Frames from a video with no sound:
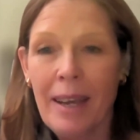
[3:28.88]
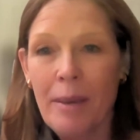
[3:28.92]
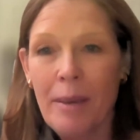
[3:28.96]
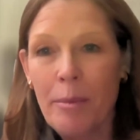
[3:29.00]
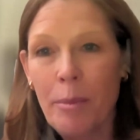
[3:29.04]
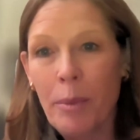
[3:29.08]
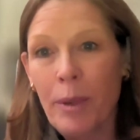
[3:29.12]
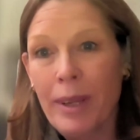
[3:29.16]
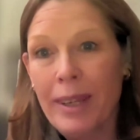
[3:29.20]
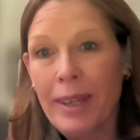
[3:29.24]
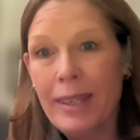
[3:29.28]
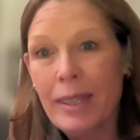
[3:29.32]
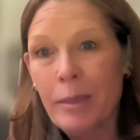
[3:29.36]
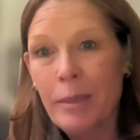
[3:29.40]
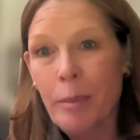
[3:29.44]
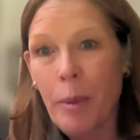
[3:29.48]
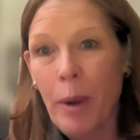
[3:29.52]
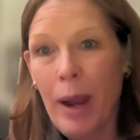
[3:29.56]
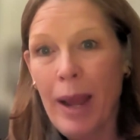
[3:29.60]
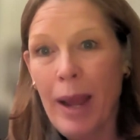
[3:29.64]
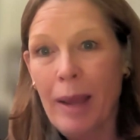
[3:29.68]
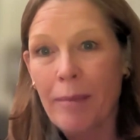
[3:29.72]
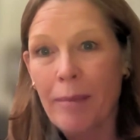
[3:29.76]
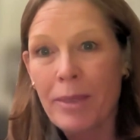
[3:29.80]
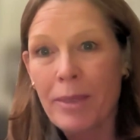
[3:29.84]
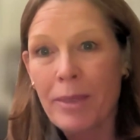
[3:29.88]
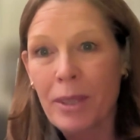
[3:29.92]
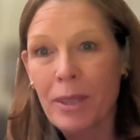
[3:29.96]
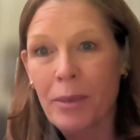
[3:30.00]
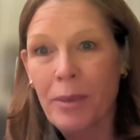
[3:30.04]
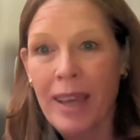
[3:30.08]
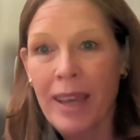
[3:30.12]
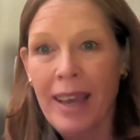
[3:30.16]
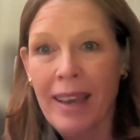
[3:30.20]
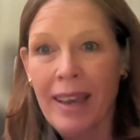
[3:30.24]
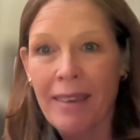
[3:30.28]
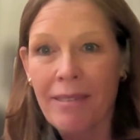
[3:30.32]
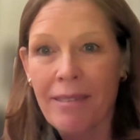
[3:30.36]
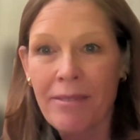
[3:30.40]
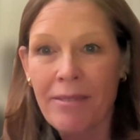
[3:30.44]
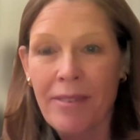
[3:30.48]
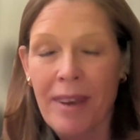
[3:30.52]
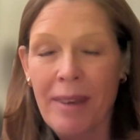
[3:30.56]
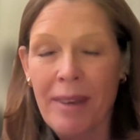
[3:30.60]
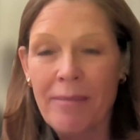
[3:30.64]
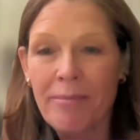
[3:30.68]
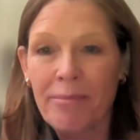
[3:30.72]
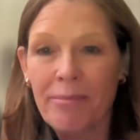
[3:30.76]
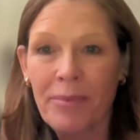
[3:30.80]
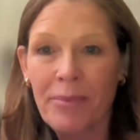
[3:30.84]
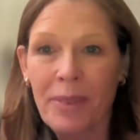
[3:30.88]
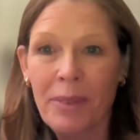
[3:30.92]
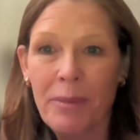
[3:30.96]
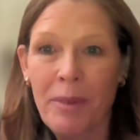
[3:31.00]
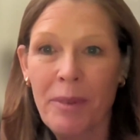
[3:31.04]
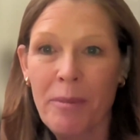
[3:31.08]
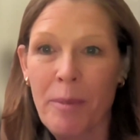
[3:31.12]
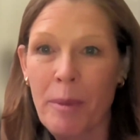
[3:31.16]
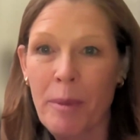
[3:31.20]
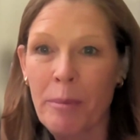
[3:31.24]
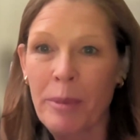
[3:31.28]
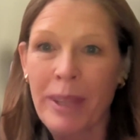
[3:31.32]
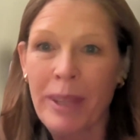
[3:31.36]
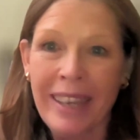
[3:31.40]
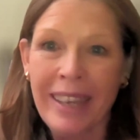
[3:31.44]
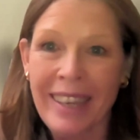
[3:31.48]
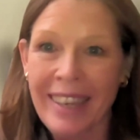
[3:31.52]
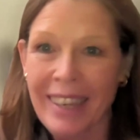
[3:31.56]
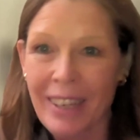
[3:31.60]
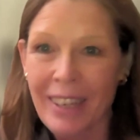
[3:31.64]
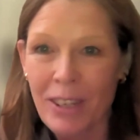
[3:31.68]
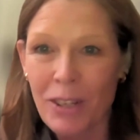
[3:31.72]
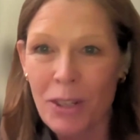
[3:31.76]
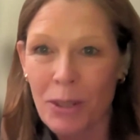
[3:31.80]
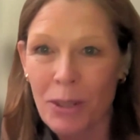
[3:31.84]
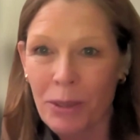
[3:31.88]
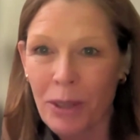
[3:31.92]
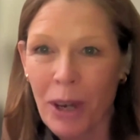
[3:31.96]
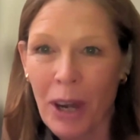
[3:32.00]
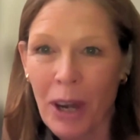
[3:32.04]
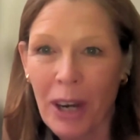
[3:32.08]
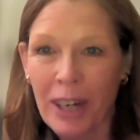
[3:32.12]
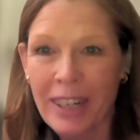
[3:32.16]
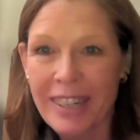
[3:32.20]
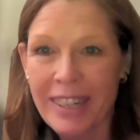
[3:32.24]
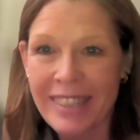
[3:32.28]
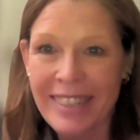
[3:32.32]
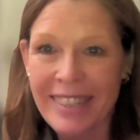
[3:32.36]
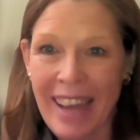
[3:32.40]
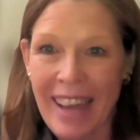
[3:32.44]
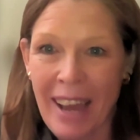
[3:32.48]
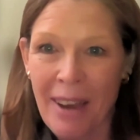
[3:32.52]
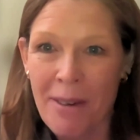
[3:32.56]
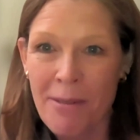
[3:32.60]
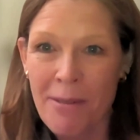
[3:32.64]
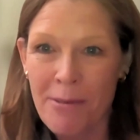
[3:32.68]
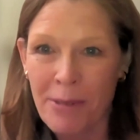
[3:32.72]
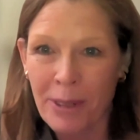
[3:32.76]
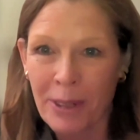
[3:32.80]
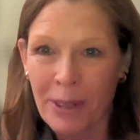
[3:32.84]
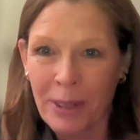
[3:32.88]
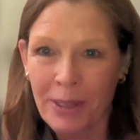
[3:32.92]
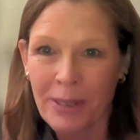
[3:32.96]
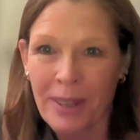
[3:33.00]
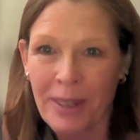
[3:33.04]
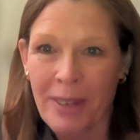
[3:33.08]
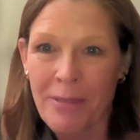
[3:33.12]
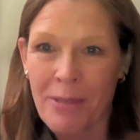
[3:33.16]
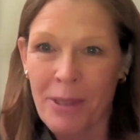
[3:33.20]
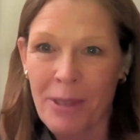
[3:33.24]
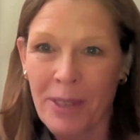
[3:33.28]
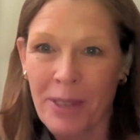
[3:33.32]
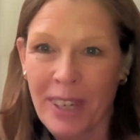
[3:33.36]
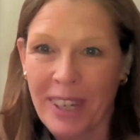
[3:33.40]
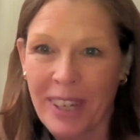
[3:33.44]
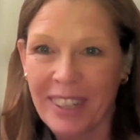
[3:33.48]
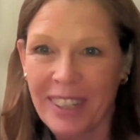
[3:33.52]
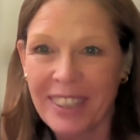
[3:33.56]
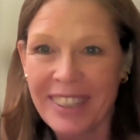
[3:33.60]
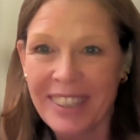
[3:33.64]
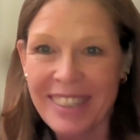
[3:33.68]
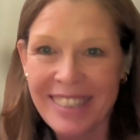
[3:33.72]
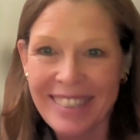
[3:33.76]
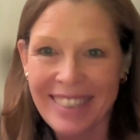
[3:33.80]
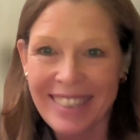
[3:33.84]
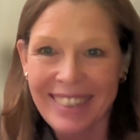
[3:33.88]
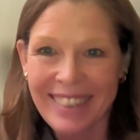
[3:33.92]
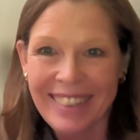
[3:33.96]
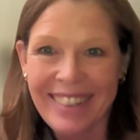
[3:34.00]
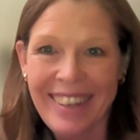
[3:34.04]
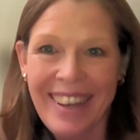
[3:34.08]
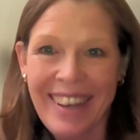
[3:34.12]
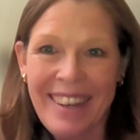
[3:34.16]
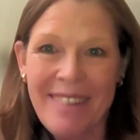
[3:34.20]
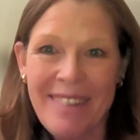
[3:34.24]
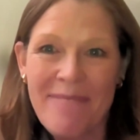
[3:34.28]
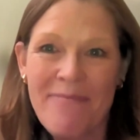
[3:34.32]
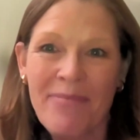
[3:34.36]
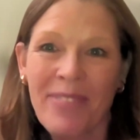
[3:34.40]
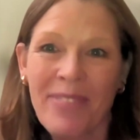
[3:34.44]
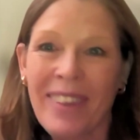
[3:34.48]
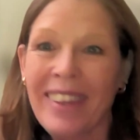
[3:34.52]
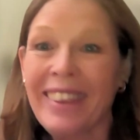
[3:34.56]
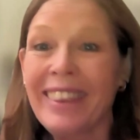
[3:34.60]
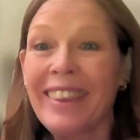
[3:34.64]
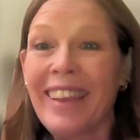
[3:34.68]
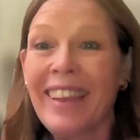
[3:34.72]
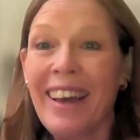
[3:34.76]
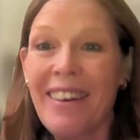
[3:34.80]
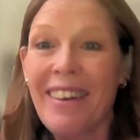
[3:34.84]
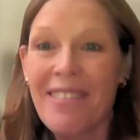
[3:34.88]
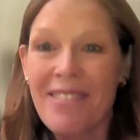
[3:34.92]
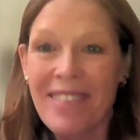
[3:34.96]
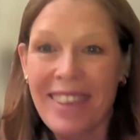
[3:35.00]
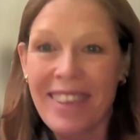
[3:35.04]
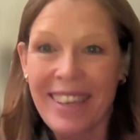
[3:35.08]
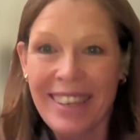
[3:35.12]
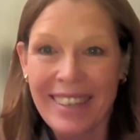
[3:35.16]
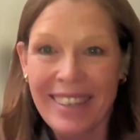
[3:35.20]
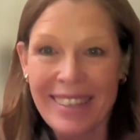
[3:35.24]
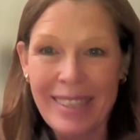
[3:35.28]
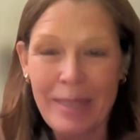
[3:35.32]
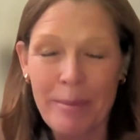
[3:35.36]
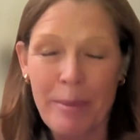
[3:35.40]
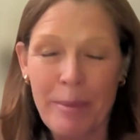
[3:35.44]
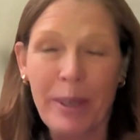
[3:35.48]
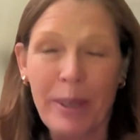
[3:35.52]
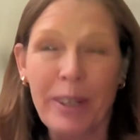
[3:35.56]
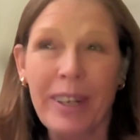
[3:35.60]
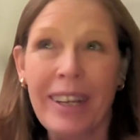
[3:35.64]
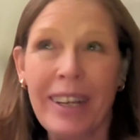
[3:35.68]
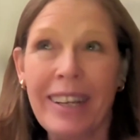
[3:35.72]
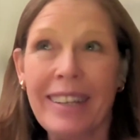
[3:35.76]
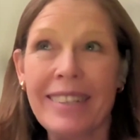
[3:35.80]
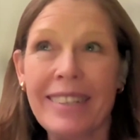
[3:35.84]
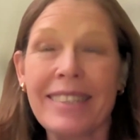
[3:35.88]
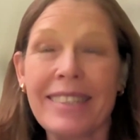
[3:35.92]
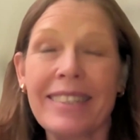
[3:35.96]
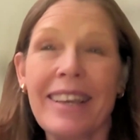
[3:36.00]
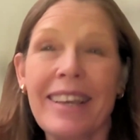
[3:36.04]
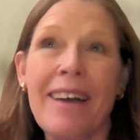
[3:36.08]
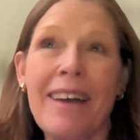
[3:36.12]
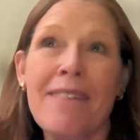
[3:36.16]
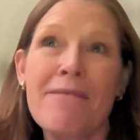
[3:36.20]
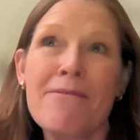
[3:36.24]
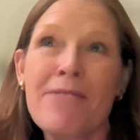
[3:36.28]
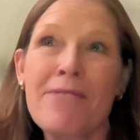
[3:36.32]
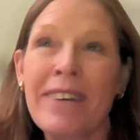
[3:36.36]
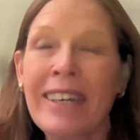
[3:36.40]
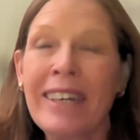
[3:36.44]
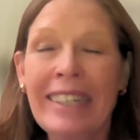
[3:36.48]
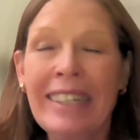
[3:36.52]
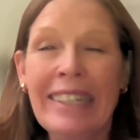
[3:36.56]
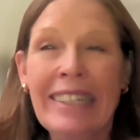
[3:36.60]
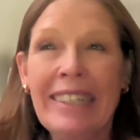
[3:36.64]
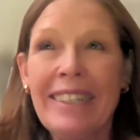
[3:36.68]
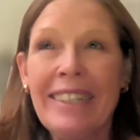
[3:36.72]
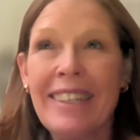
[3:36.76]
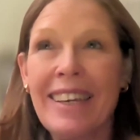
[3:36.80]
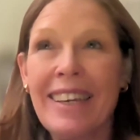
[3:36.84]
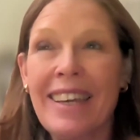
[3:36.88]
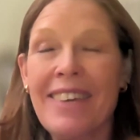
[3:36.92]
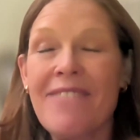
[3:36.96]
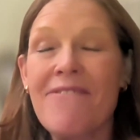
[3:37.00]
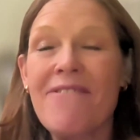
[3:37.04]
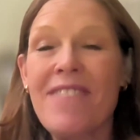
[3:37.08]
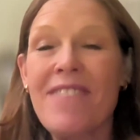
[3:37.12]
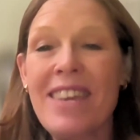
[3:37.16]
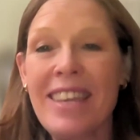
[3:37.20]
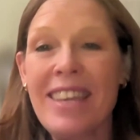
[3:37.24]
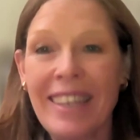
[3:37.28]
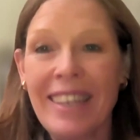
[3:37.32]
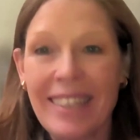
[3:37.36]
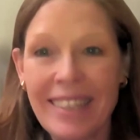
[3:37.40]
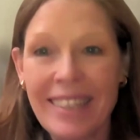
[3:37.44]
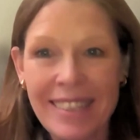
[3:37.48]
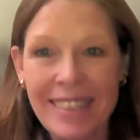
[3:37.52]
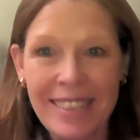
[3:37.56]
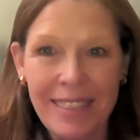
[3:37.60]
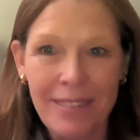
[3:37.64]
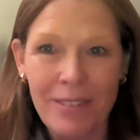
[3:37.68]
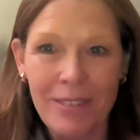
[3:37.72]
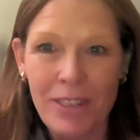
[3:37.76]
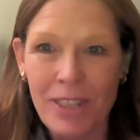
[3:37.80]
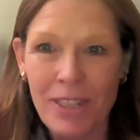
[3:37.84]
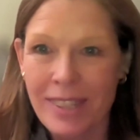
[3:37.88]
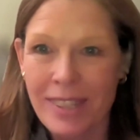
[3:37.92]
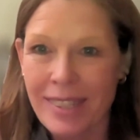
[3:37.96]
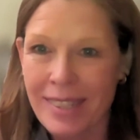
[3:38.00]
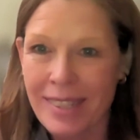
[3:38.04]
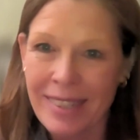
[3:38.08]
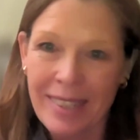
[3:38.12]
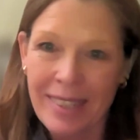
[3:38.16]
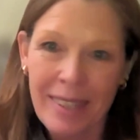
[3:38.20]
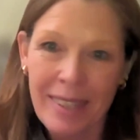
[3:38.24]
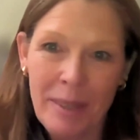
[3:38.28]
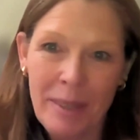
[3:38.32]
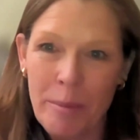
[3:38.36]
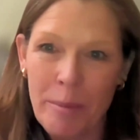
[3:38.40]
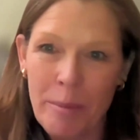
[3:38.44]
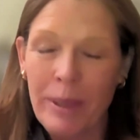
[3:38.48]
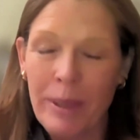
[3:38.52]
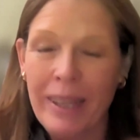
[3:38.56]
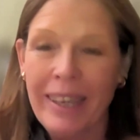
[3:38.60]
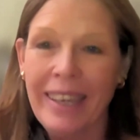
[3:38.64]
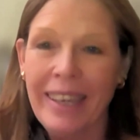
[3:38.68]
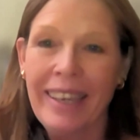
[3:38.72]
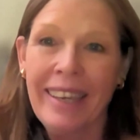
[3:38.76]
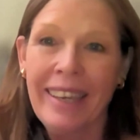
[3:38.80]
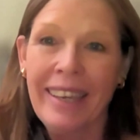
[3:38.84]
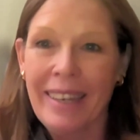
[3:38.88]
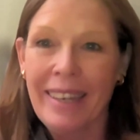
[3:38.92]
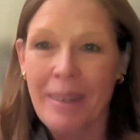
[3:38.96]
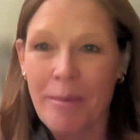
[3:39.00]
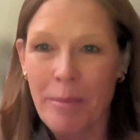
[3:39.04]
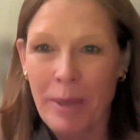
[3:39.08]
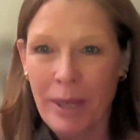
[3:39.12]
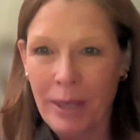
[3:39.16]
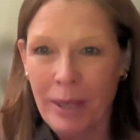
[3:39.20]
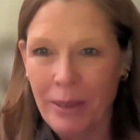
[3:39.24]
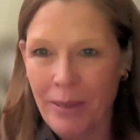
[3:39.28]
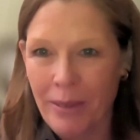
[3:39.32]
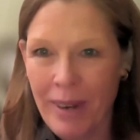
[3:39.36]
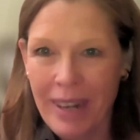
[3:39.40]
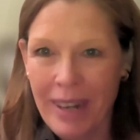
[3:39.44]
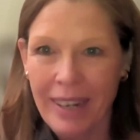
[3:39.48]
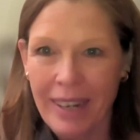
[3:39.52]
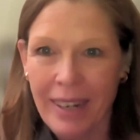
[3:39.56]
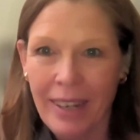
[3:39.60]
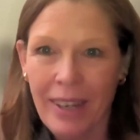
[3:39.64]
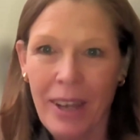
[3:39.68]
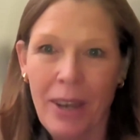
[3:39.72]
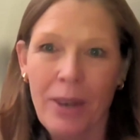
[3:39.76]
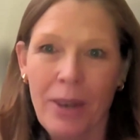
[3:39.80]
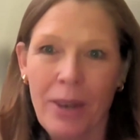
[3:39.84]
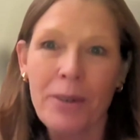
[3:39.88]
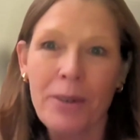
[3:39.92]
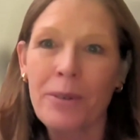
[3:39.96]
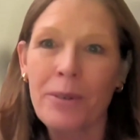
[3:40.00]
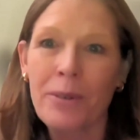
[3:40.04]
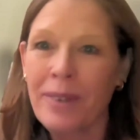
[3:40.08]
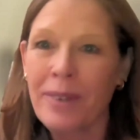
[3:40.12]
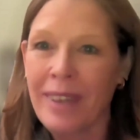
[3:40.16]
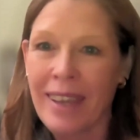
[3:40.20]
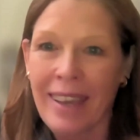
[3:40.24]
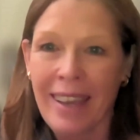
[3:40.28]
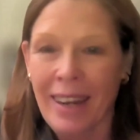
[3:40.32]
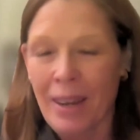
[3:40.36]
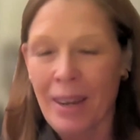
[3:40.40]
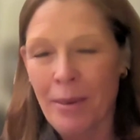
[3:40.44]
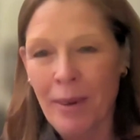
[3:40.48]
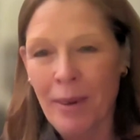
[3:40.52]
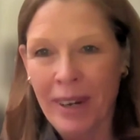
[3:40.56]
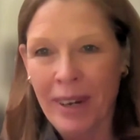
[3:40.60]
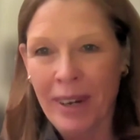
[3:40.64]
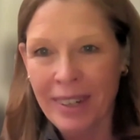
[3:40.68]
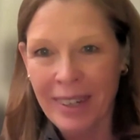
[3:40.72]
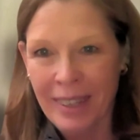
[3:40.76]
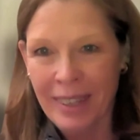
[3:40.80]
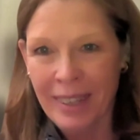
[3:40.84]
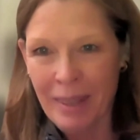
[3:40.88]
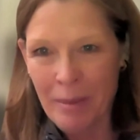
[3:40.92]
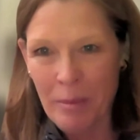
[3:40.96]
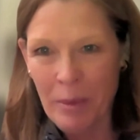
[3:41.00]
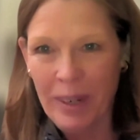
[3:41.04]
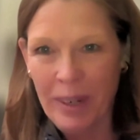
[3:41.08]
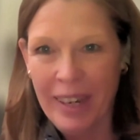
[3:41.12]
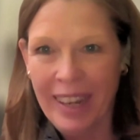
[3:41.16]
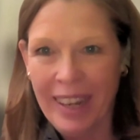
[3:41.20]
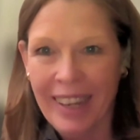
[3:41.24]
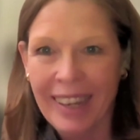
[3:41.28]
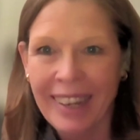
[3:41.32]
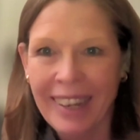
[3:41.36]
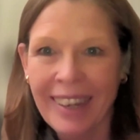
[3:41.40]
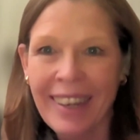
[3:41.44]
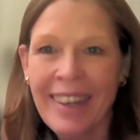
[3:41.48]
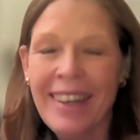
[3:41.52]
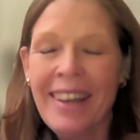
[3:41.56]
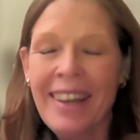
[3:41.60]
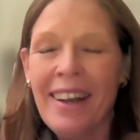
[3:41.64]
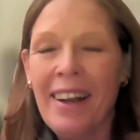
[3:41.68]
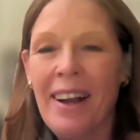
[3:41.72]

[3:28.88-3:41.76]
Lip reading: Prius Prime. So we've been plugging in 2 cars now for a few years and love the experience of the convenience of just plugging in and being ready to go anywhere in the morning.